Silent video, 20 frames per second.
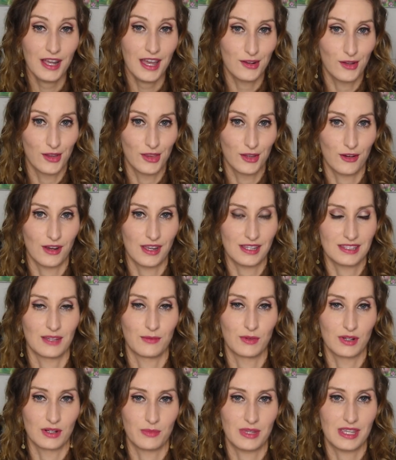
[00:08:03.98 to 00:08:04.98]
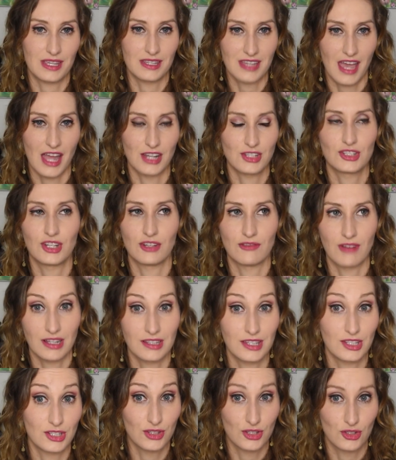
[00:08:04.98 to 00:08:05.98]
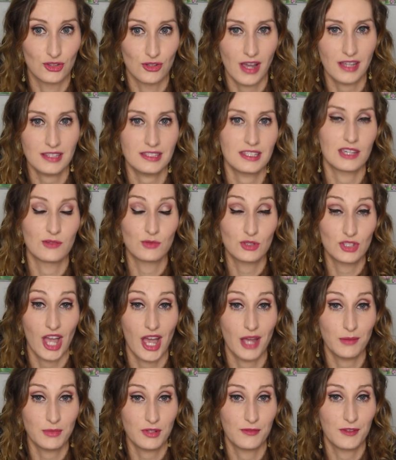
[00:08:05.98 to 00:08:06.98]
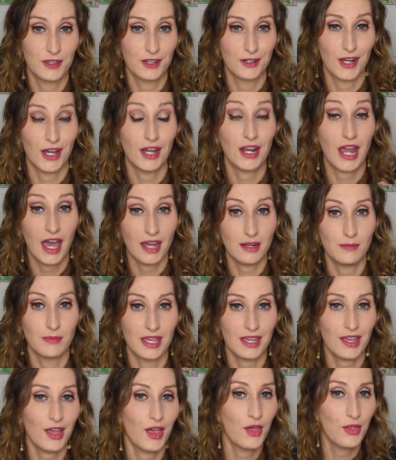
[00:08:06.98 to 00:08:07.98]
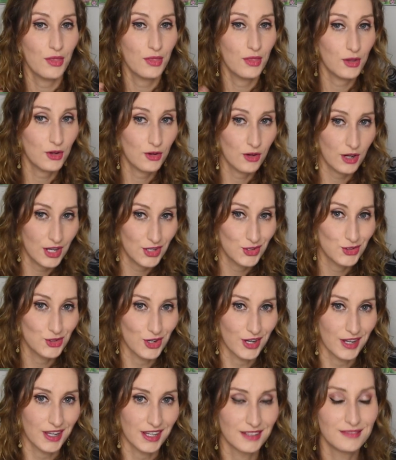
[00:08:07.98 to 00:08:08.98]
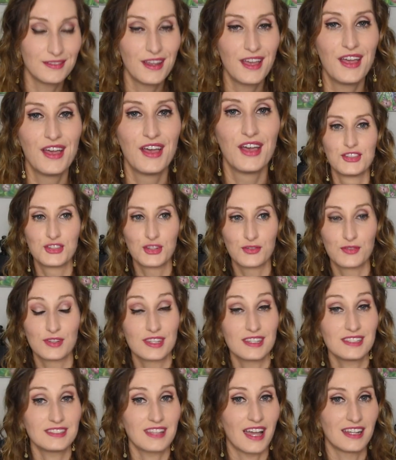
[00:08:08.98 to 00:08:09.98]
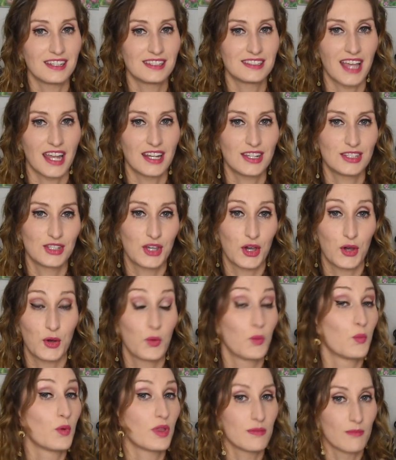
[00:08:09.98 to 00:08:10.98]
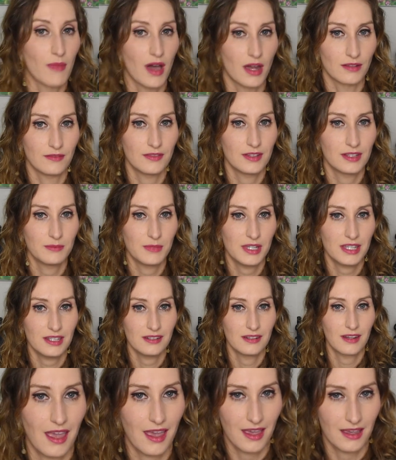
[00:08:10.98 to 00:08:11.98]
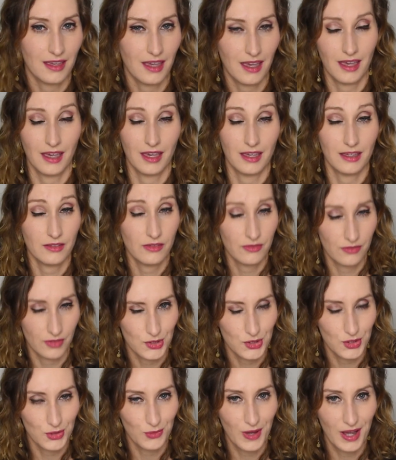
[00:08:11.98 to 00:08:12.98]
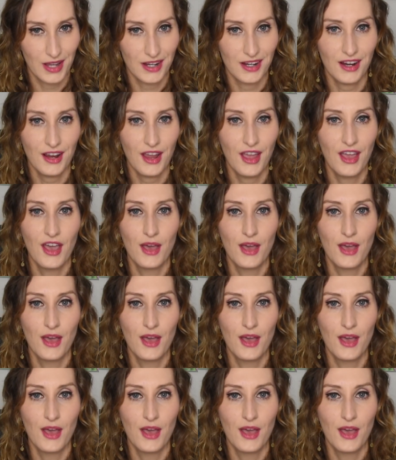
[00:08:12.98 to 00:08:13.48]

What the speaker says: I had all the cranes that were going to be attached directly to the dress, it was time to figure out how to make the crane train. So for this, I decided to go with monofilament, aka fishing wire,